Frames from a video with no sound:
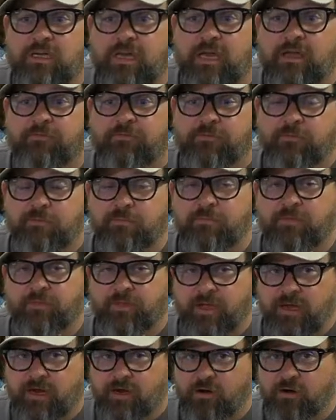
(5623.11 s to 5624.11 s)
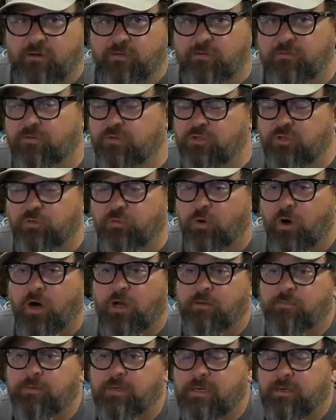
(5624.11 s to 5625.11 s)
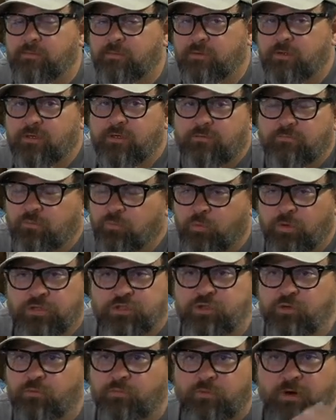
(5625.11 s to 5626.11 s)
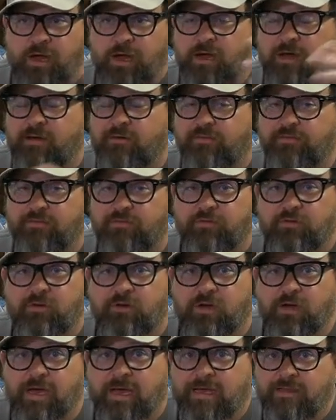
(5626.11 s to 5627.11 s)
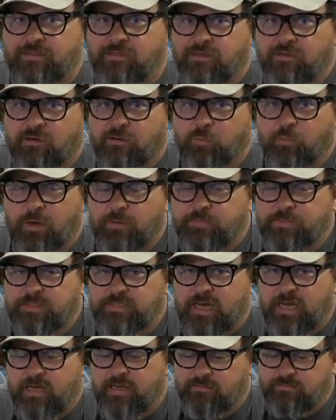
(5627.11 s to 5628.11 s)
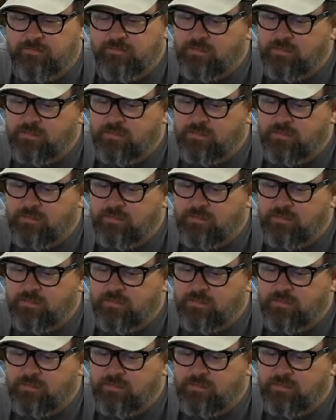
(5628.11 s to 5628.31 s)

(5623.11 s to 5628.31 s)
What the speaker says: And from there, you ought to be able to, once you arrive at their website,